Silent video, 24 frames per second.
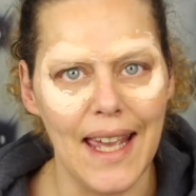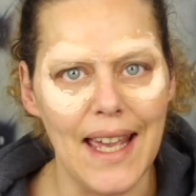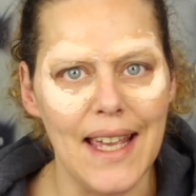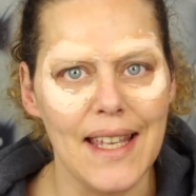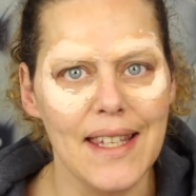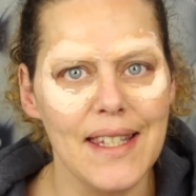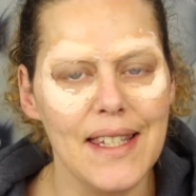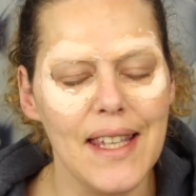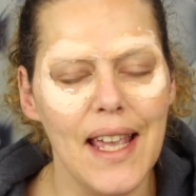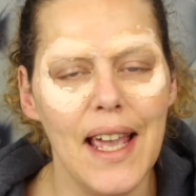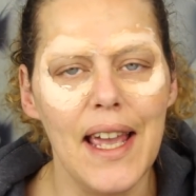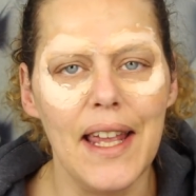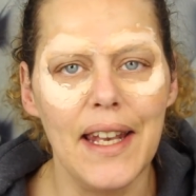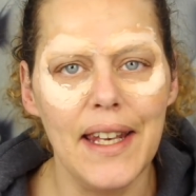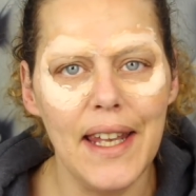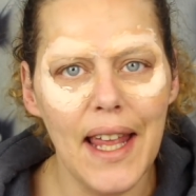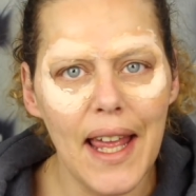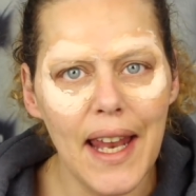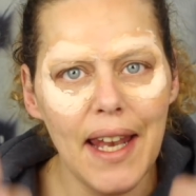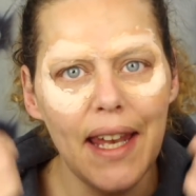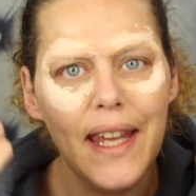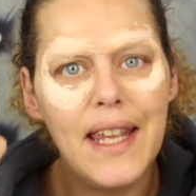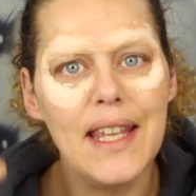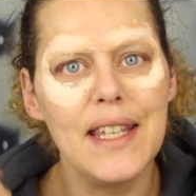Yes, and
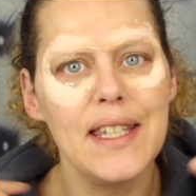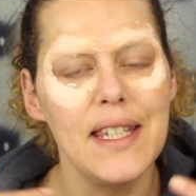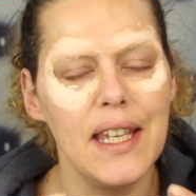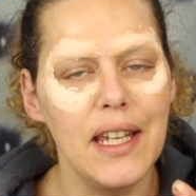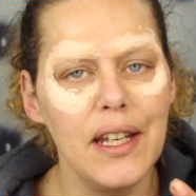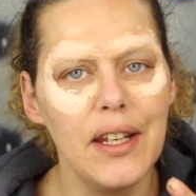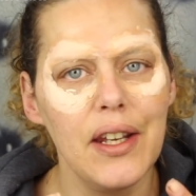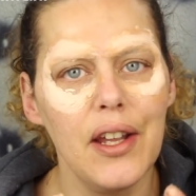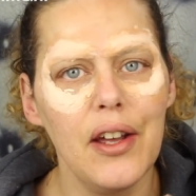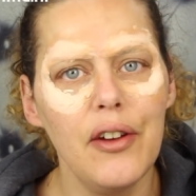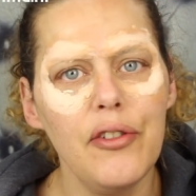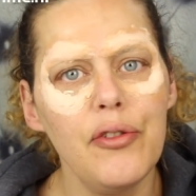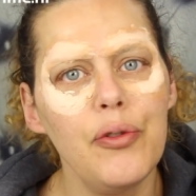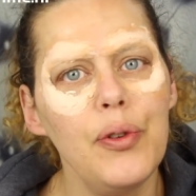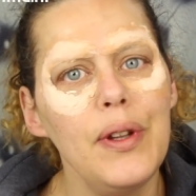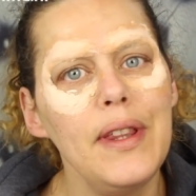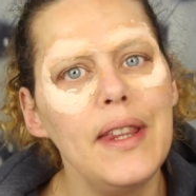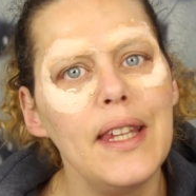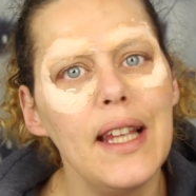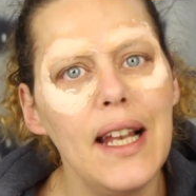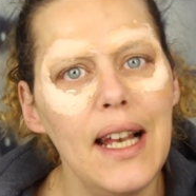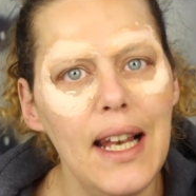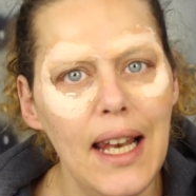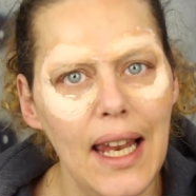that is enough
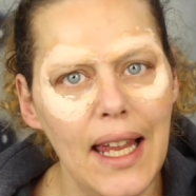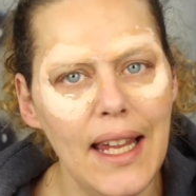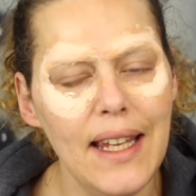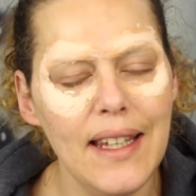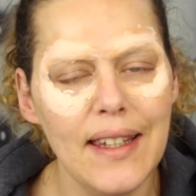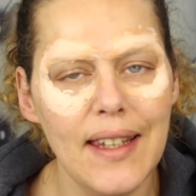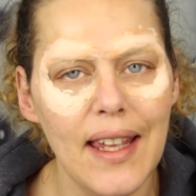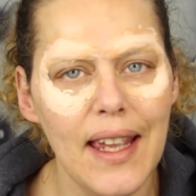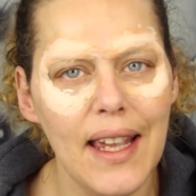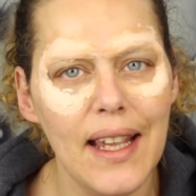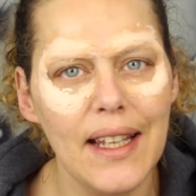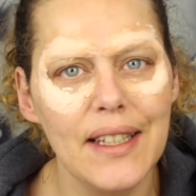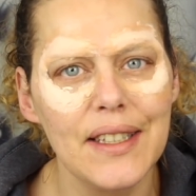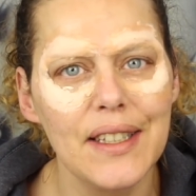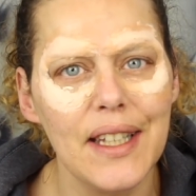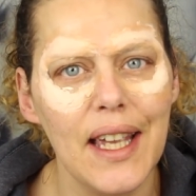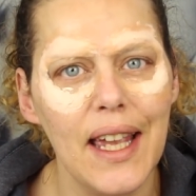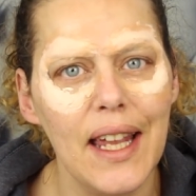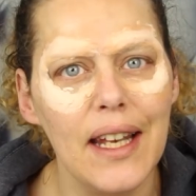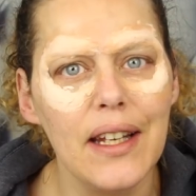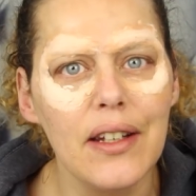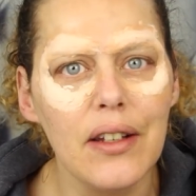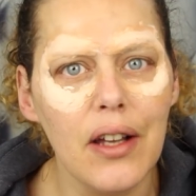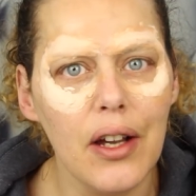with the latex
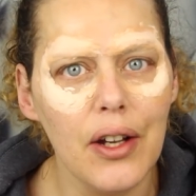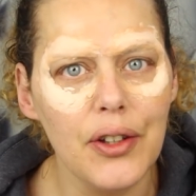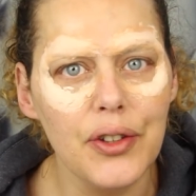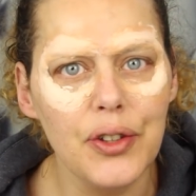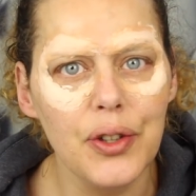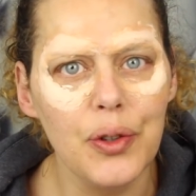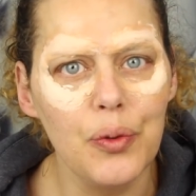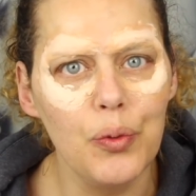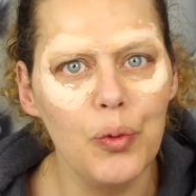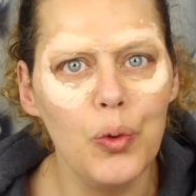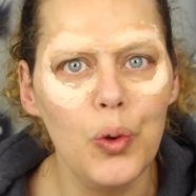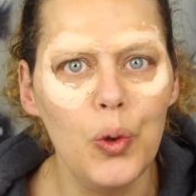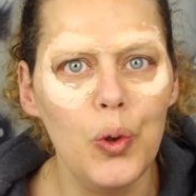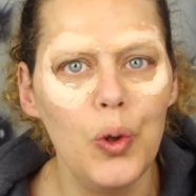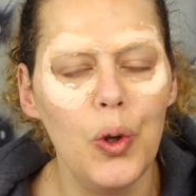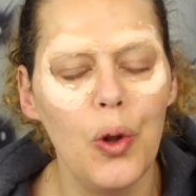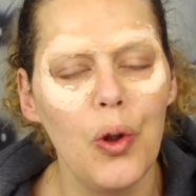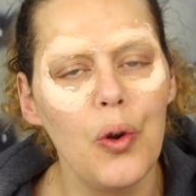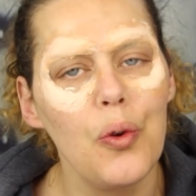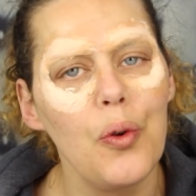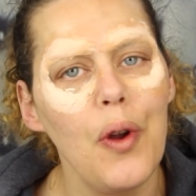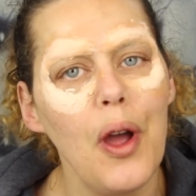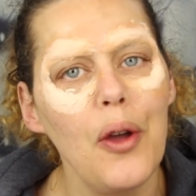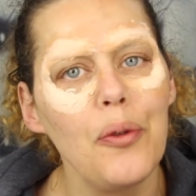and cotton wool
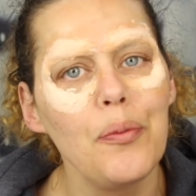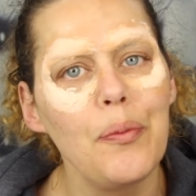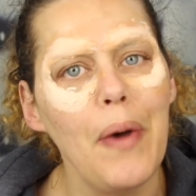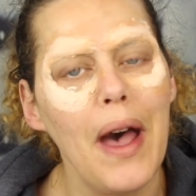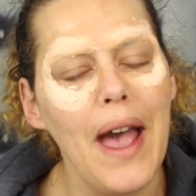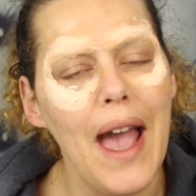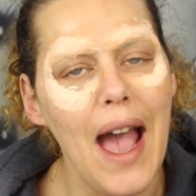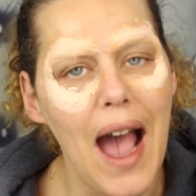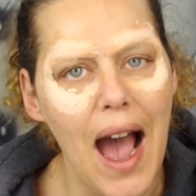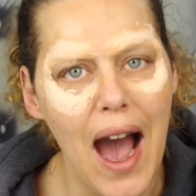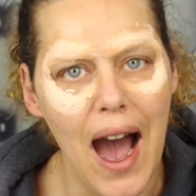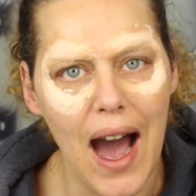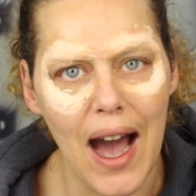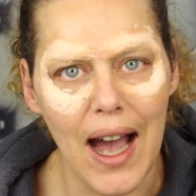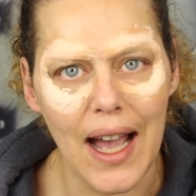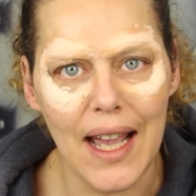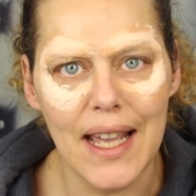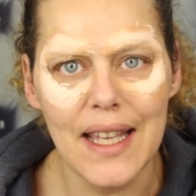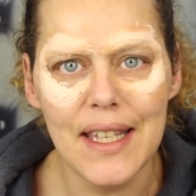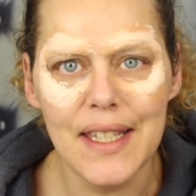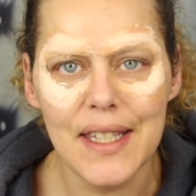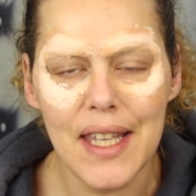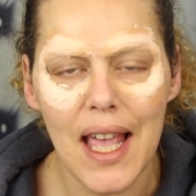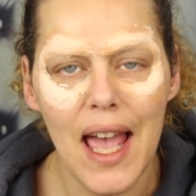around my
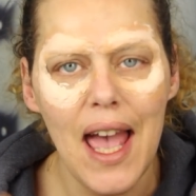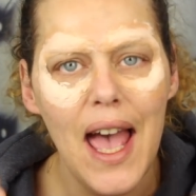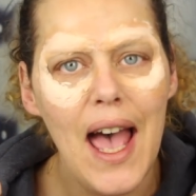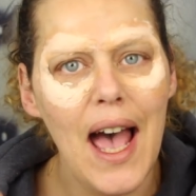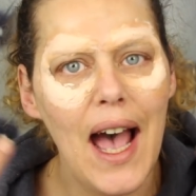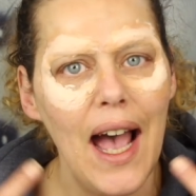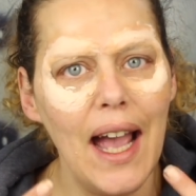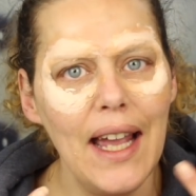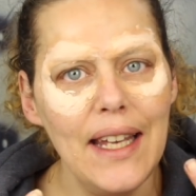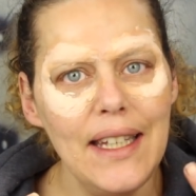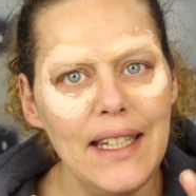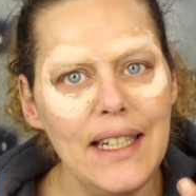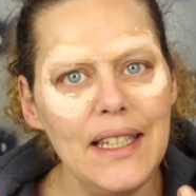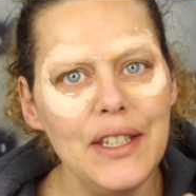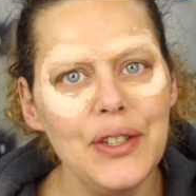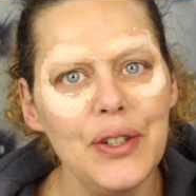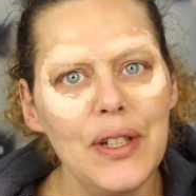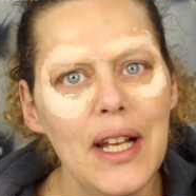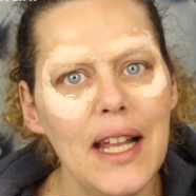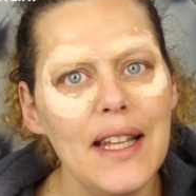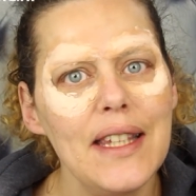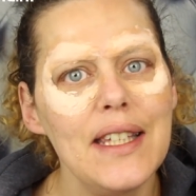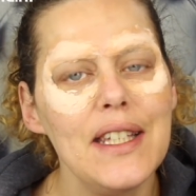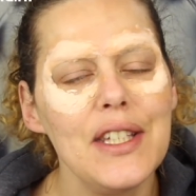eyes. I need
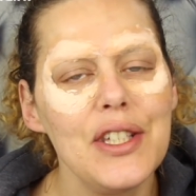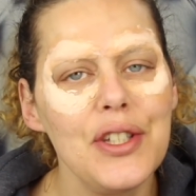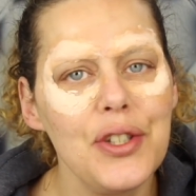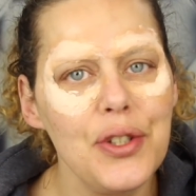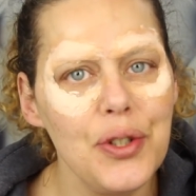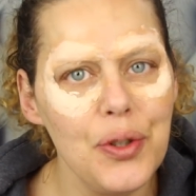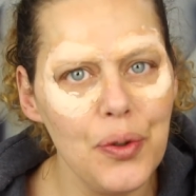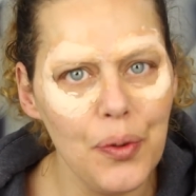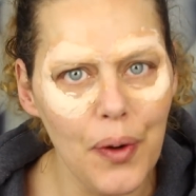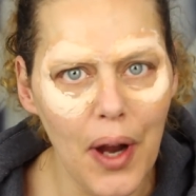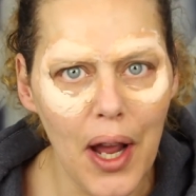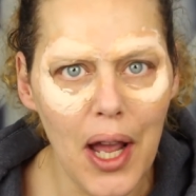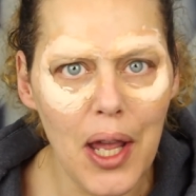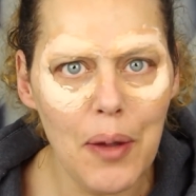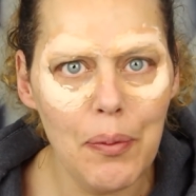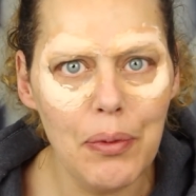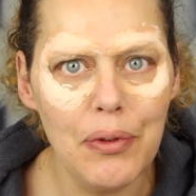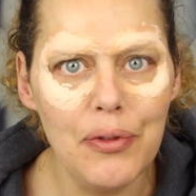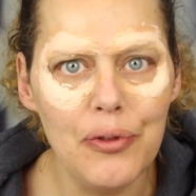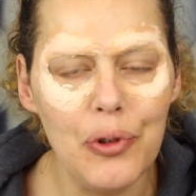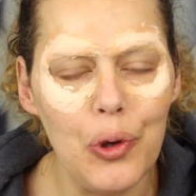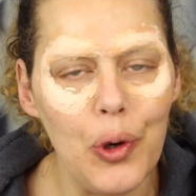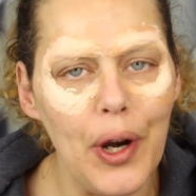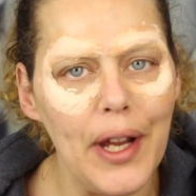to let this dry
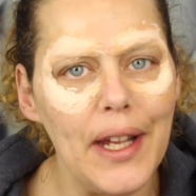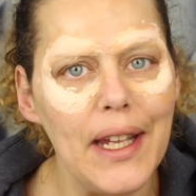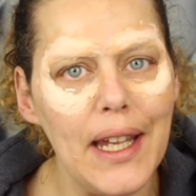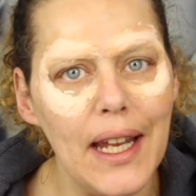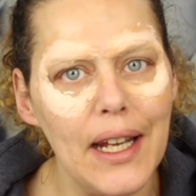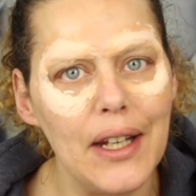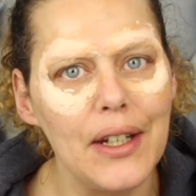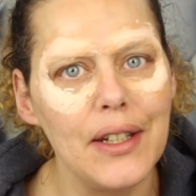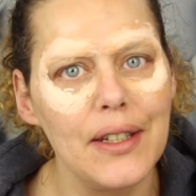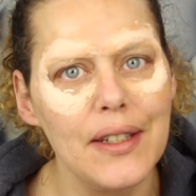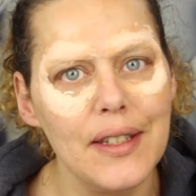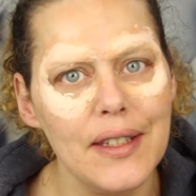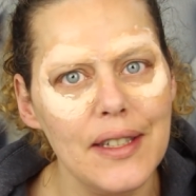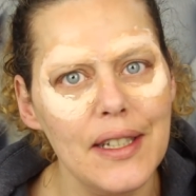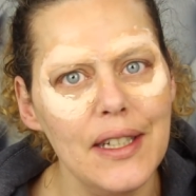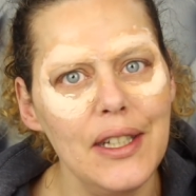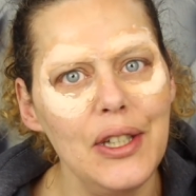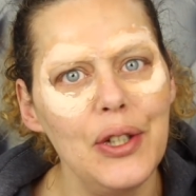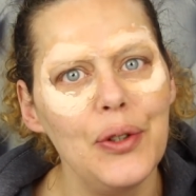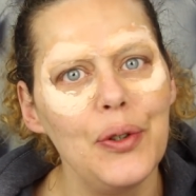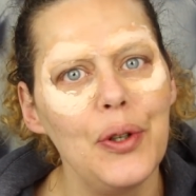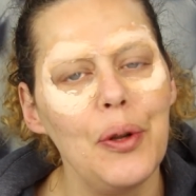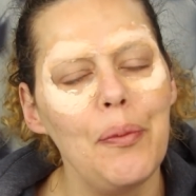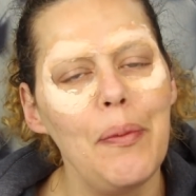before I can
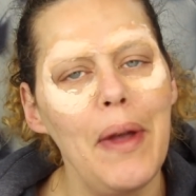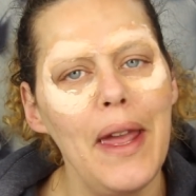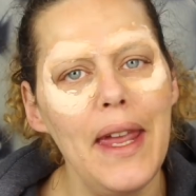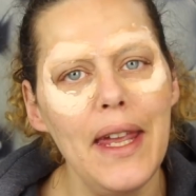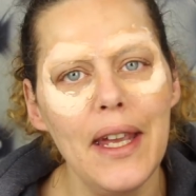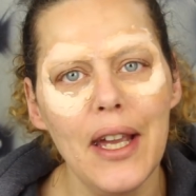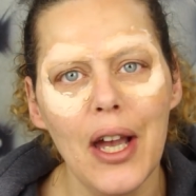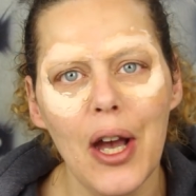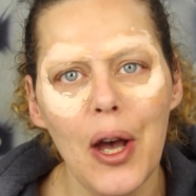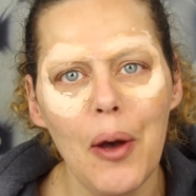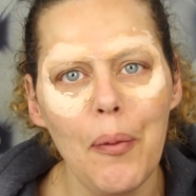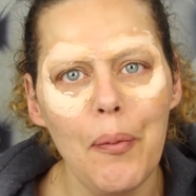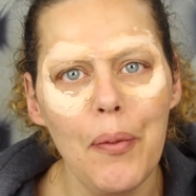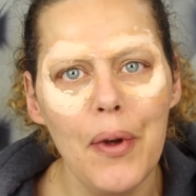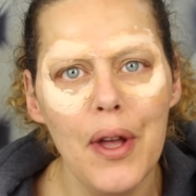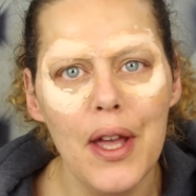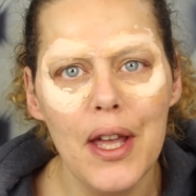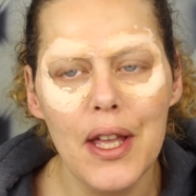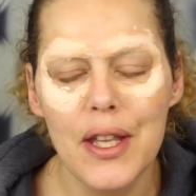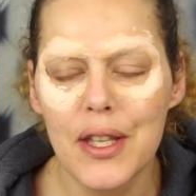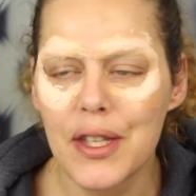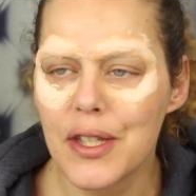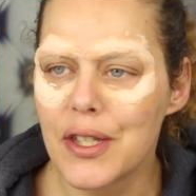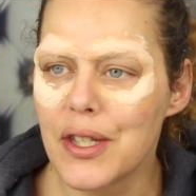continue the makeup.
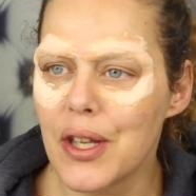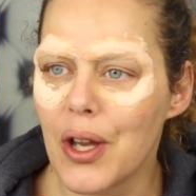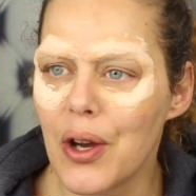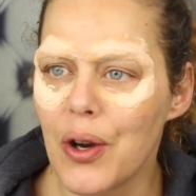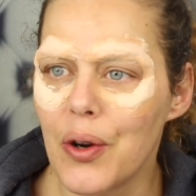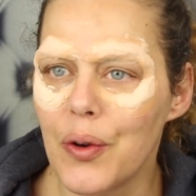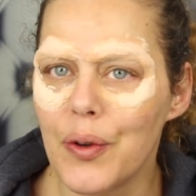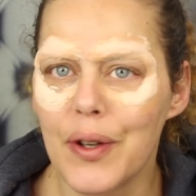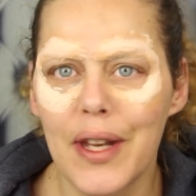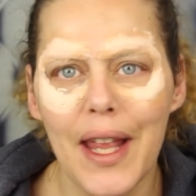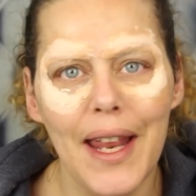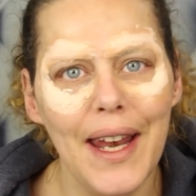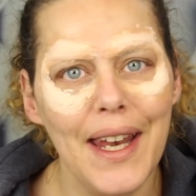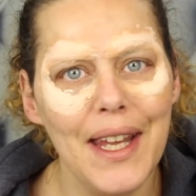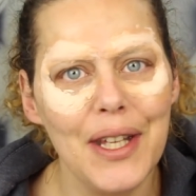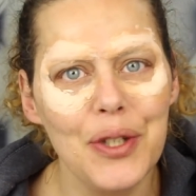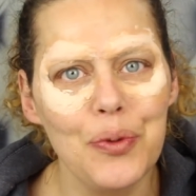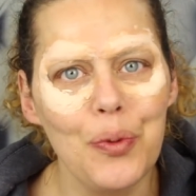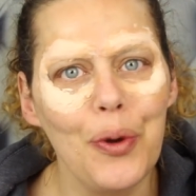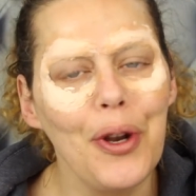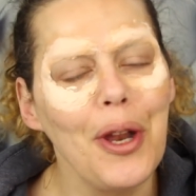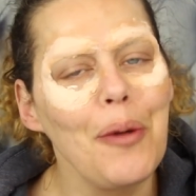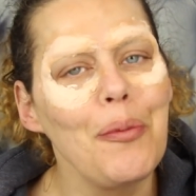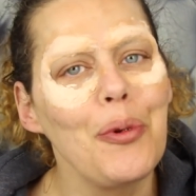So that
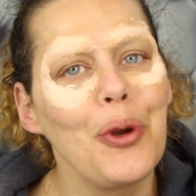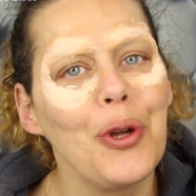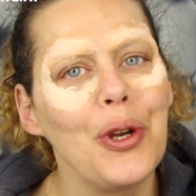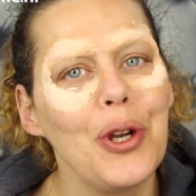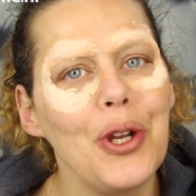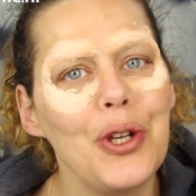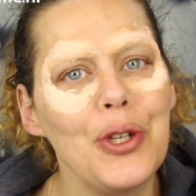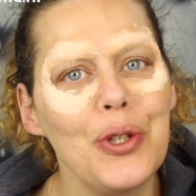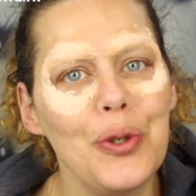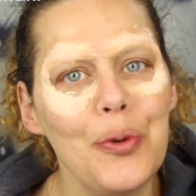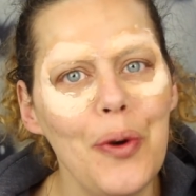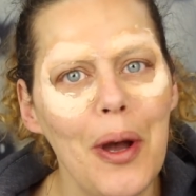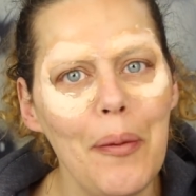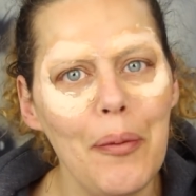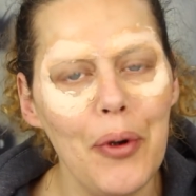is what I'm gonna do.